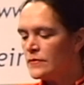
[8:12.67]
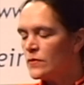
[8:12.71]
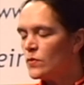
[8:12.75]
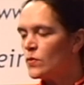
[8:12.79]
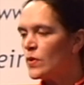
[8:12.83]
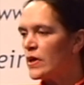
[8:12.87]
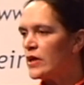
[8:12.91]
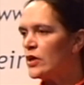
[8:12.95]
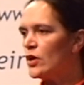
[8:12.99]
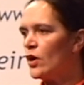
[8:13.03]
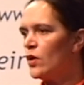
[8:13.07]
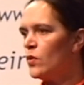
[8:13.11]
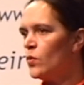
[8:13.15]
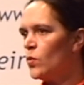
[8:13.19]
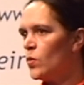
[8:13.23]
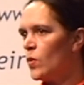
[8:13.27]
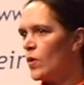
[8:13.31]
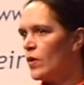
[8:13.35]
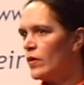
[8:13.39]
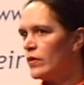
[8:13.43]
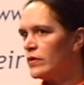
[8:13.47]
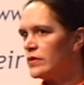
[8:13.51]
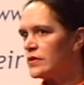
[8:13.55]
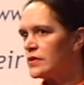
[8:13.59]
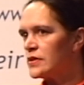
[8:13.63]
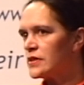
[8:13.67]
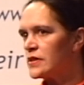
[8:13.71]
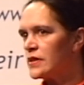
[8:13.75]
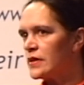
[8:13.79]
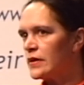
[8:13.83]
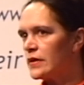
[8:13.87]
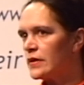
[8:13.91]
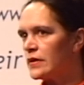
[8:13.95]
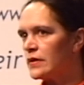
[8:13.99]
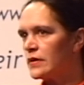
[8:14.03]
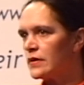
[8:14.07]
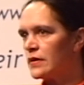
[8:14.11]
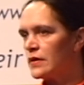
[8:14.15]
We don't want
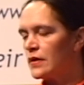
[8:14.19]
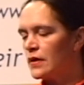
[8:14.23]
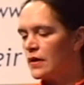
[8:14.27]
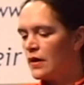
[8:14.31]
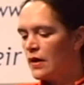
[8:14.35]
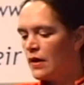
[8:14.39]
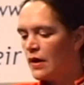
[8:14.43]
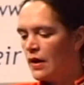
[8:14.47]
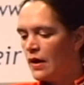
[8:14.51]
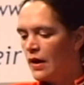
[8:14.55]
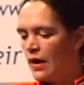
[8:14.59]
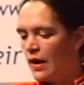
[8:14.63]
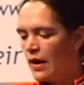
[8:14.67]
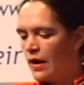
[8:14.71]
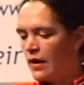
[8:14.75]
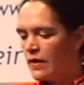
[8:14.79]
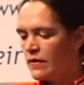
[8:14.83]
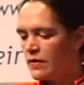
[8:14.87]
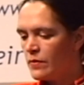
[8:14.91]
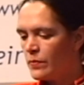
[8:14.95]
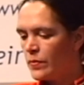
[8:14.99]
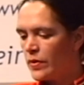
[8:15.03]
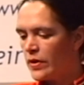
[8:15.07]
other